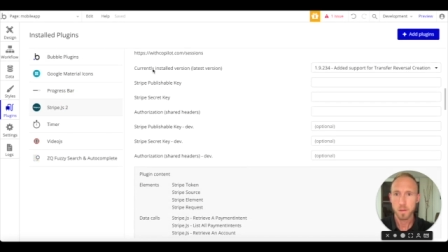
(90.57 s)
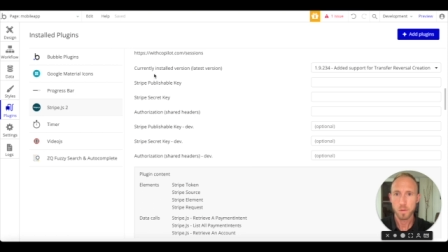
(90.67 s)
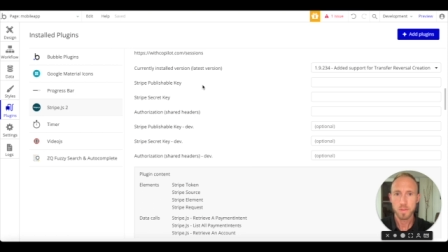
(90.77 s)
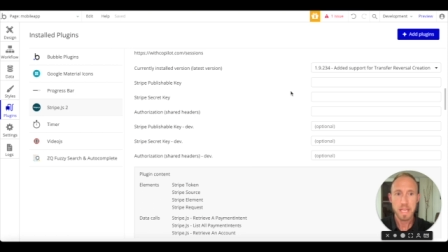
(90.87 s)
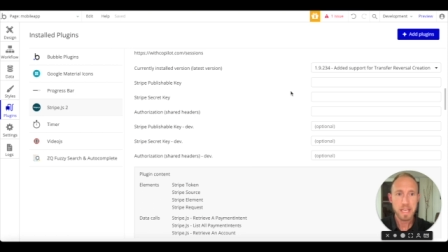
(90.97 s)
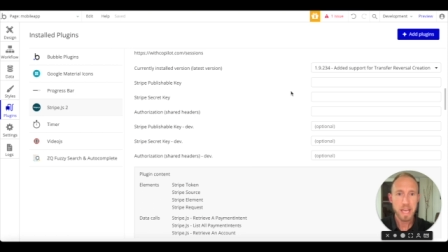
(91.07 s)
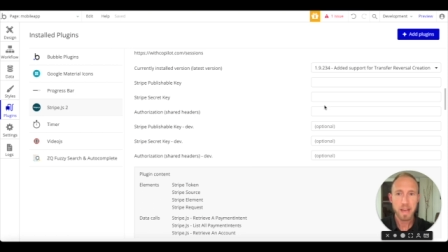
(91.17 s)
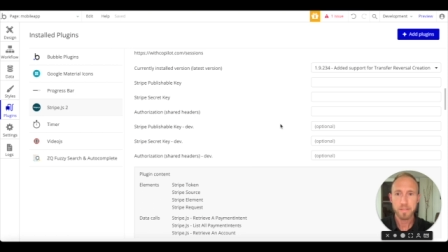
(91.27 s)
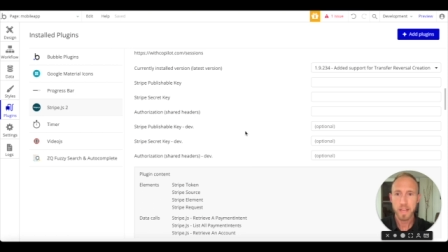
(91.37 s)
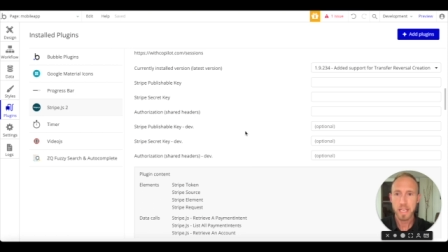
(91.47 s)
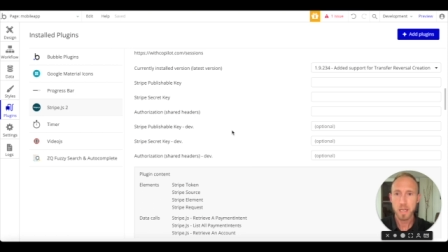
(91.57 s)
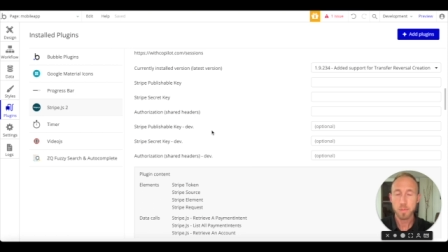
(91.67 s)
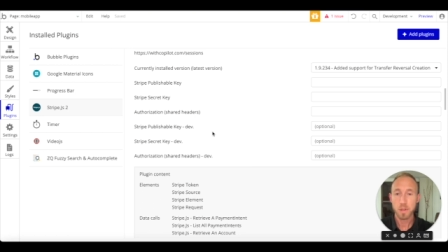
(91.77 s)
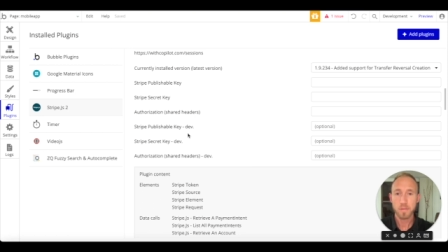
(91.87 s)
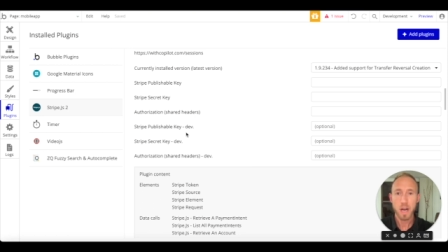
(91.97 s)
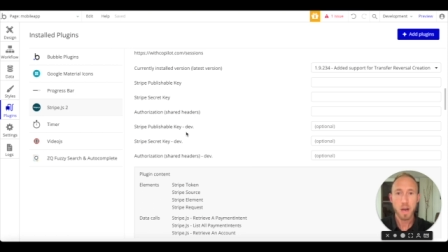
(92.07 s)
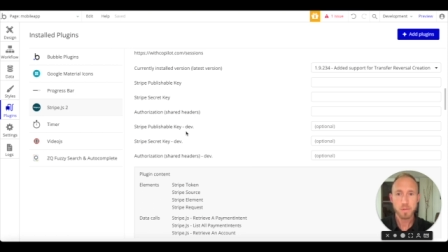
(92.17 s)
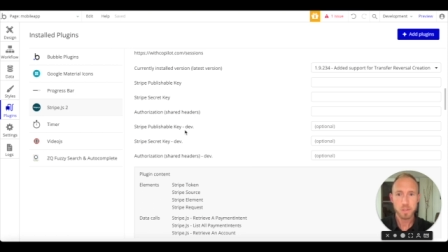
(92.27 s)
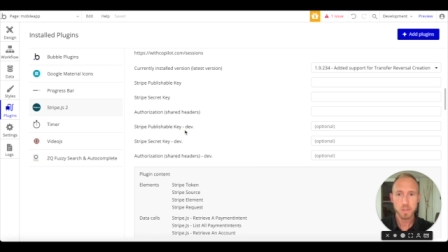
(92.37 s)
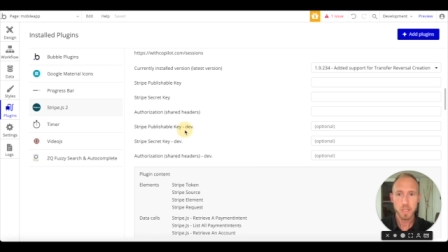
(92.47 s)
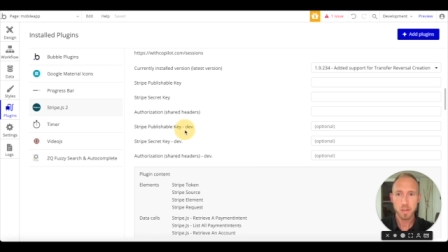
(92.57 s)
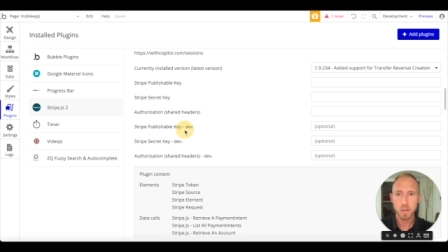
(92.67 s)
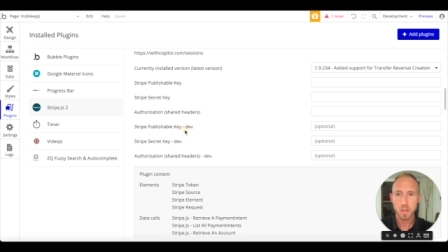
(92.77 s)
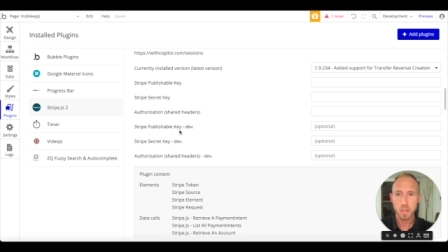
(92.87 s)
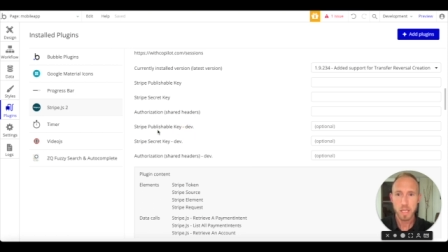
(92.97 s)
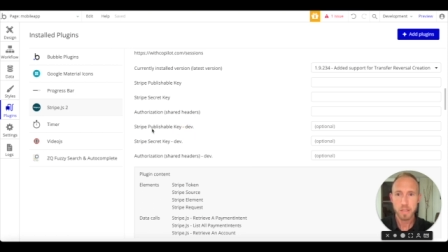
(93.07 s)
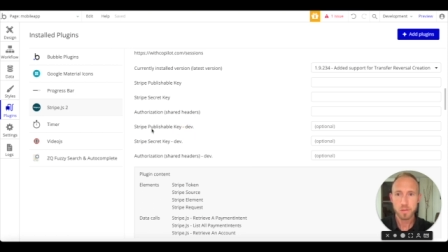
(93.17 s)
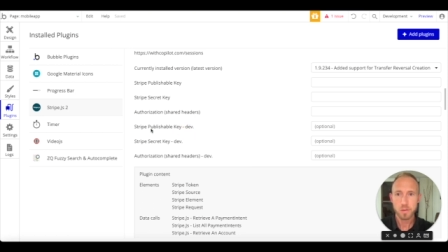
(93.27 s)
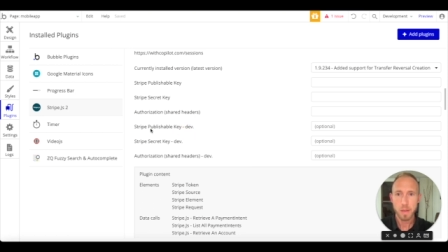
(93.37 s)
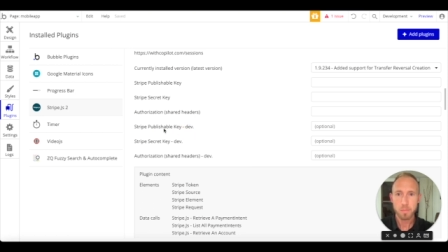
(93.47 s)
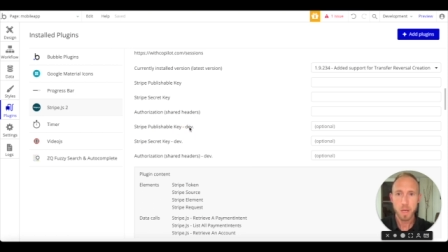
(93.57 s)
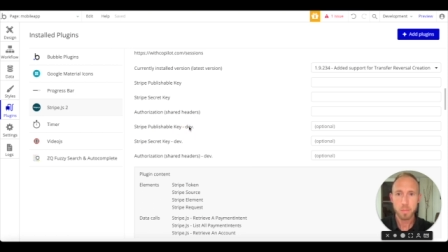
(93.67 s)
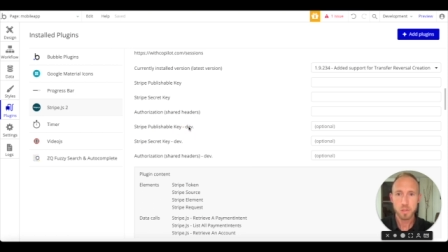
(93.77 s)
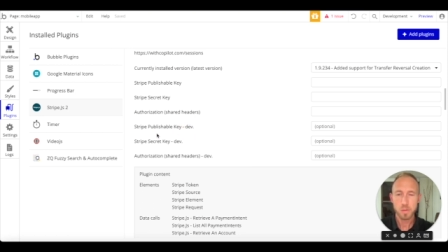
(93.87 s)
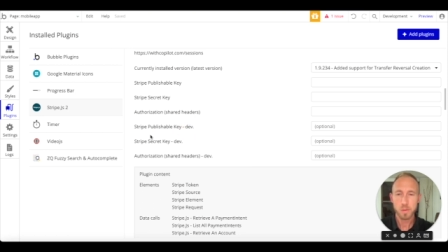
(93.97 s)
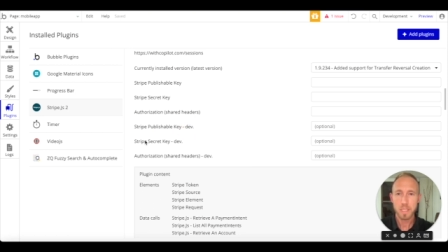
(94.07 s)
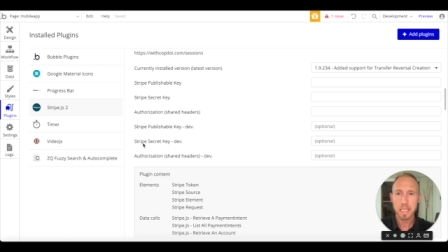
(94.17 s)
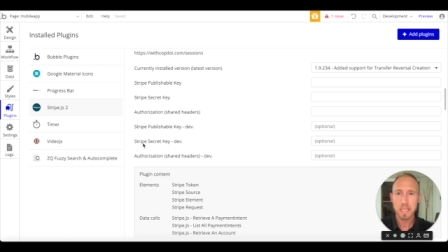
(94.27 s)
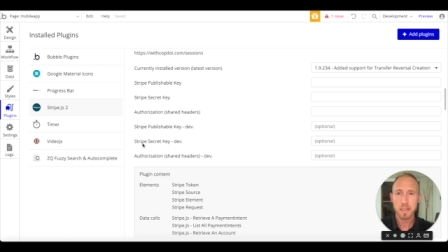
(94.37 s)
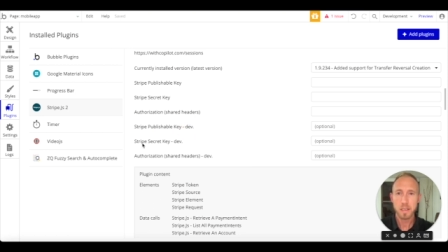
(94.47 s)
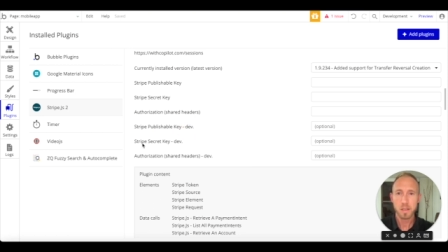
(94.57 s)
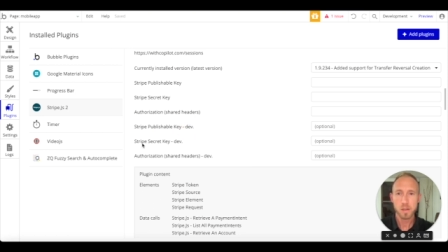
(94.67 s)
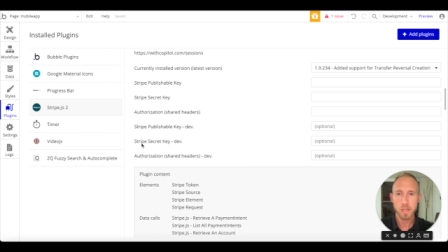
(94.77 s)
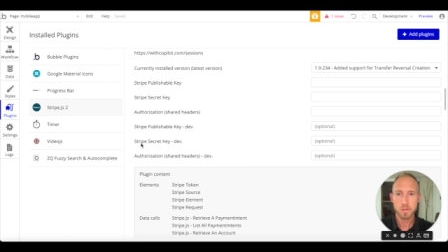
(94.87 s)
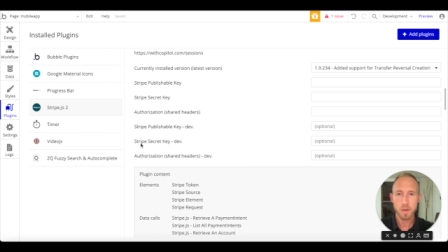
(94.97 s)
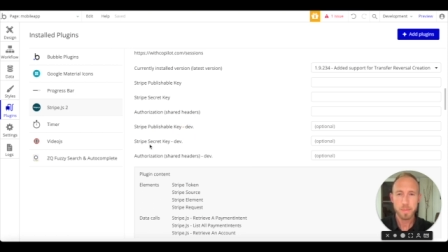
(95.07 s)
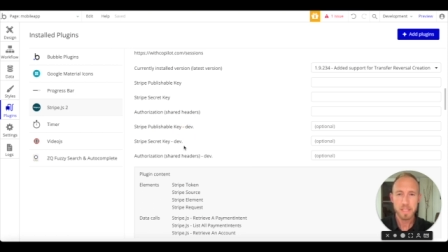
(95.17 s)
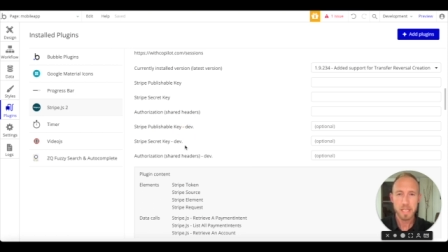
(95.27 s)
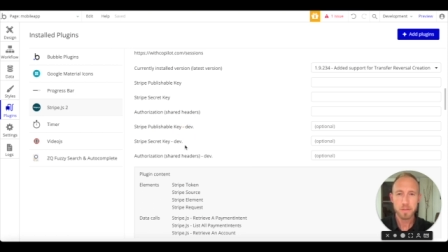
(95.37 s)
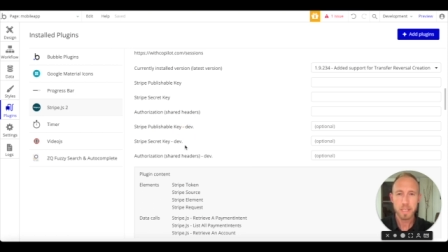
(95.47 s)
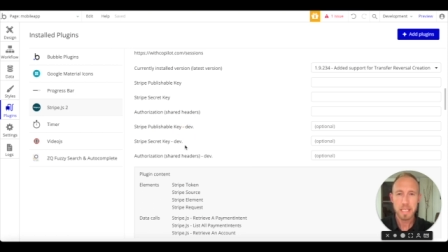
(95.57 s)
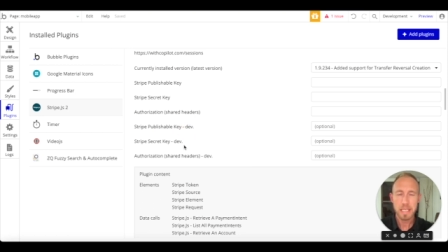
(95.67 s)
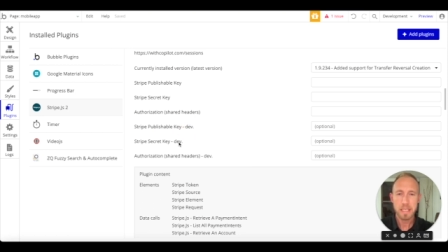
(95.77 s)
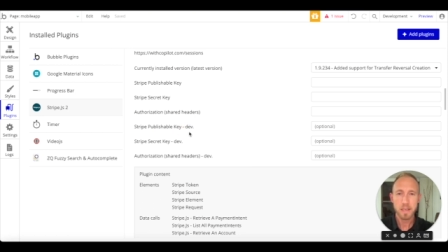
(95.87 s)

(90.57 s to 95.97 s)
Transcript: they have a couple of options here, a Stripe publishable key, a Stripe secret key,